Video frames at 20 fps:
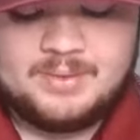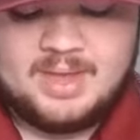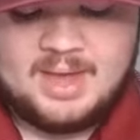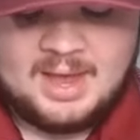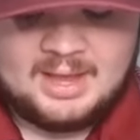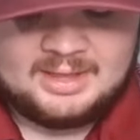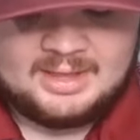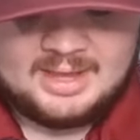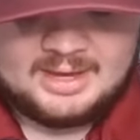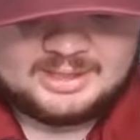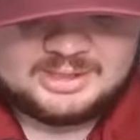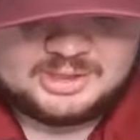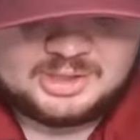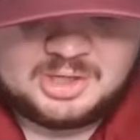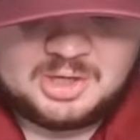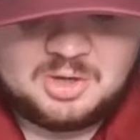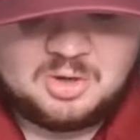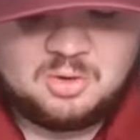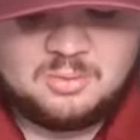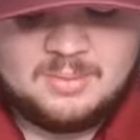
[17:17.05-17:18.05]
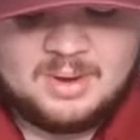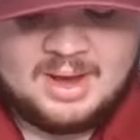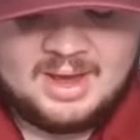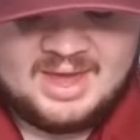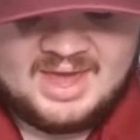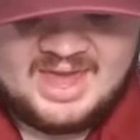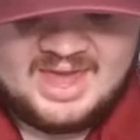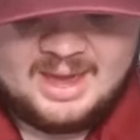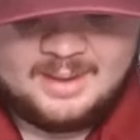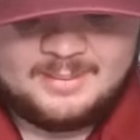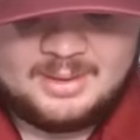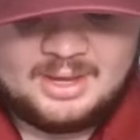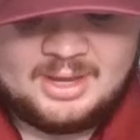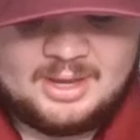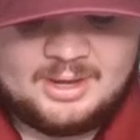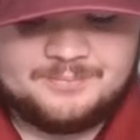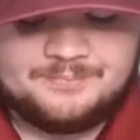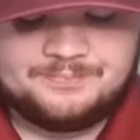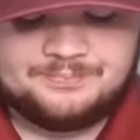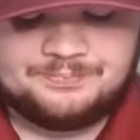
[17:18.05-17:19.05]
LSU,
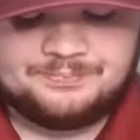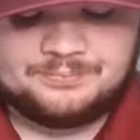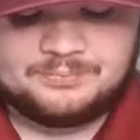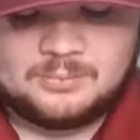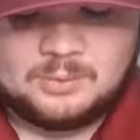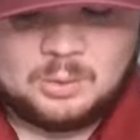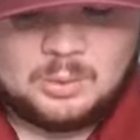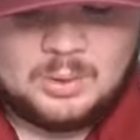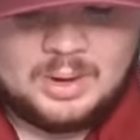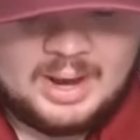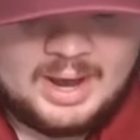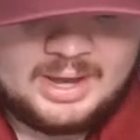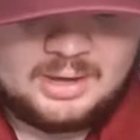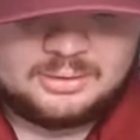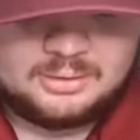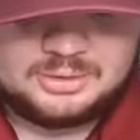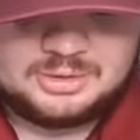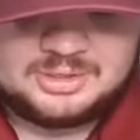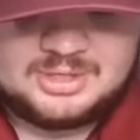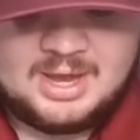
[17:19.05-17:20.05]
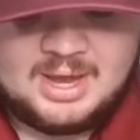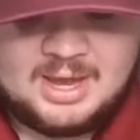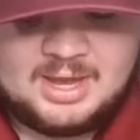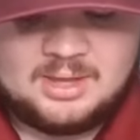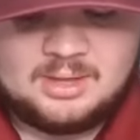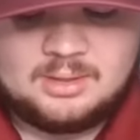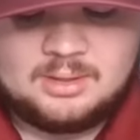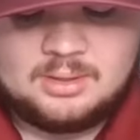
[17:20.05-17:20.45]
Miami, Ohio State.